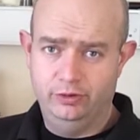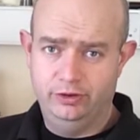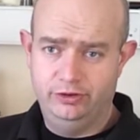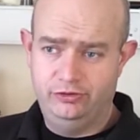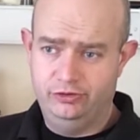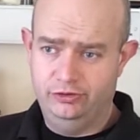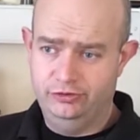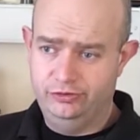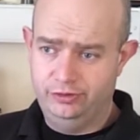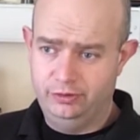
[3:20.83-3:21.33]
It
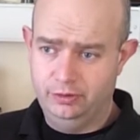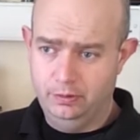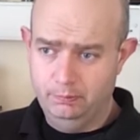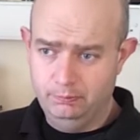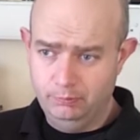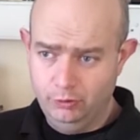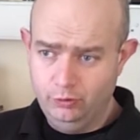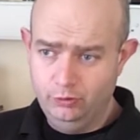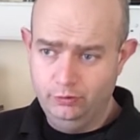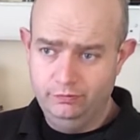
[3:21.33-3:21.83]
just
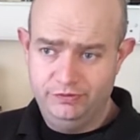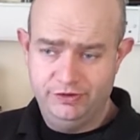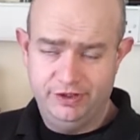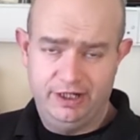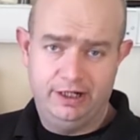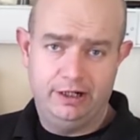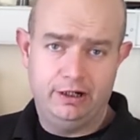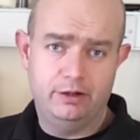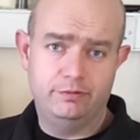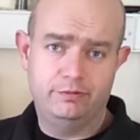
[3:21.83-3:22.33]
moves
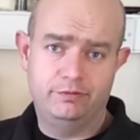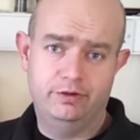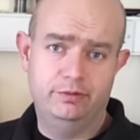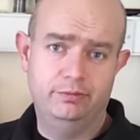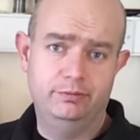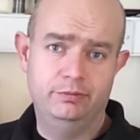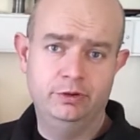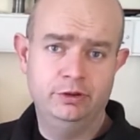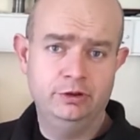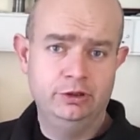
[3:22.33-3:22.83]
air
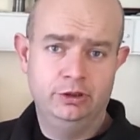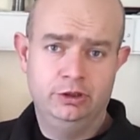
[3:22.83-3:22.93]
from